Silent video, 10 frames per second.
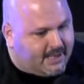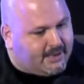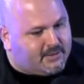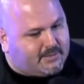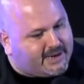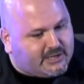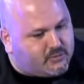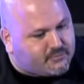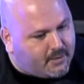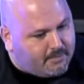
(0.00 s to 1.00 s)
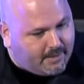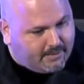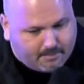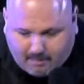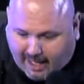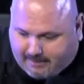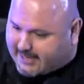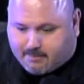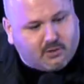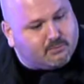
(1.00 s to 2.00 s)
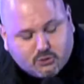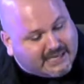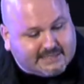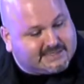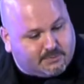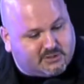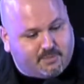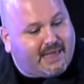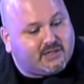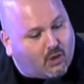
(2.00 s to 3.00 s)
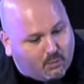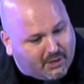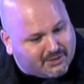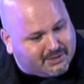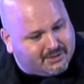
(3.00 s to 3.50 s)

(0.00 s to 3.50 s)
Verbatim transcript: What am I gonna do for a, a mob? I gotta put a moose head in someone's bed? It don't work.